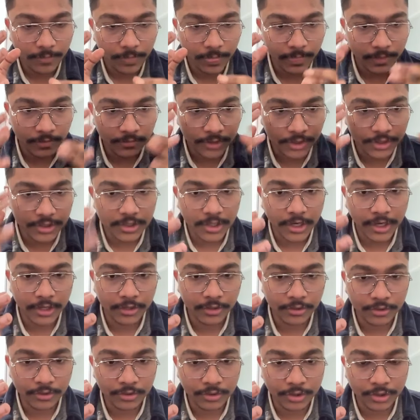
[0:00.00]
which I know
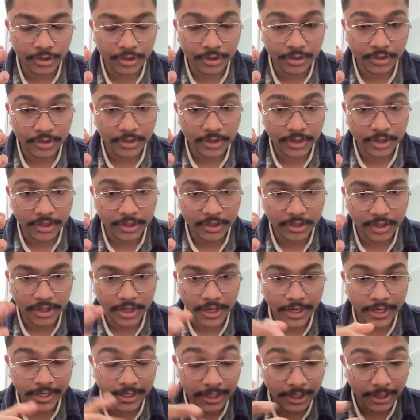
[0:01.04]
or
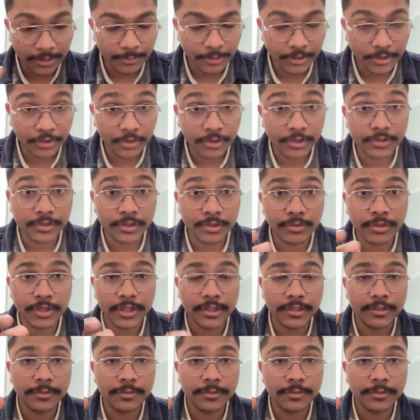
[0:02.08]
I came across during this